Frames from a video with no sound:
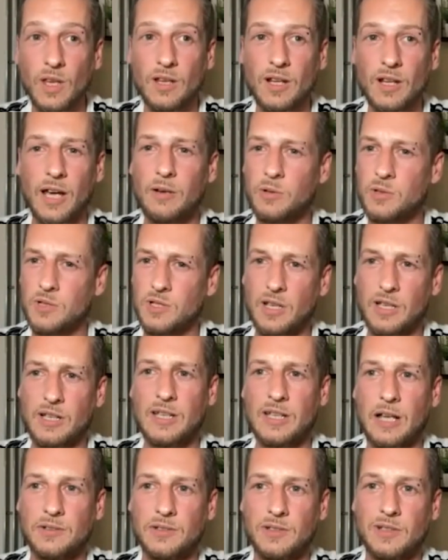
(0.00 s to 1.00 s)
like we did like
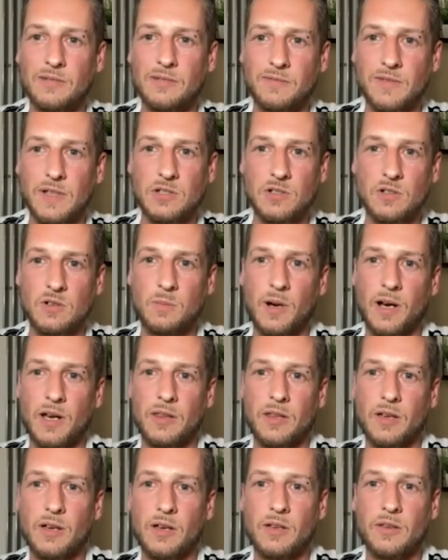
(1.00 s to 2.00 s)
a candlelit vigil by
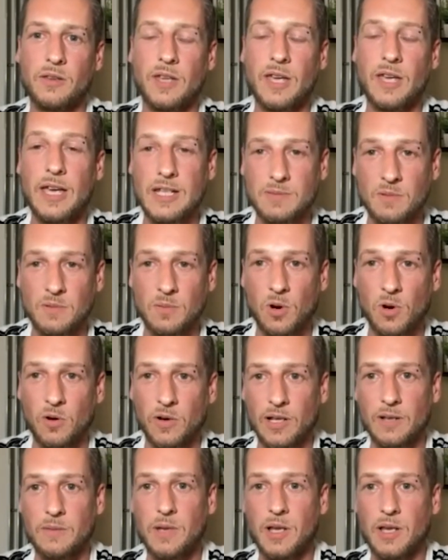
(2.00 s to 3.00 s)
the the AIDS
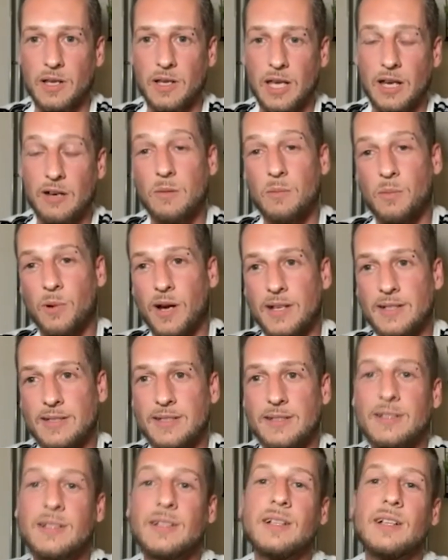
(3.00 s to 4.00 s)
memorial in, in, here in
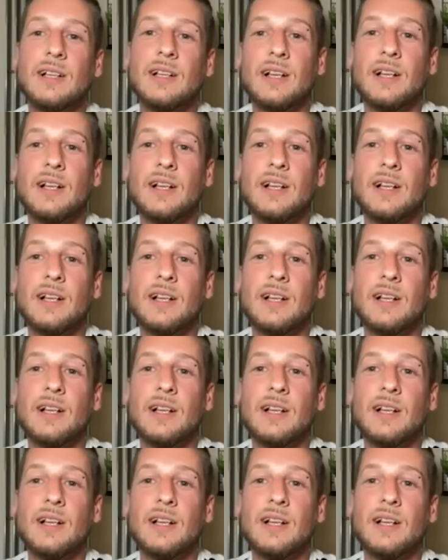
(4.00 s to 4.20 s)
Brighton,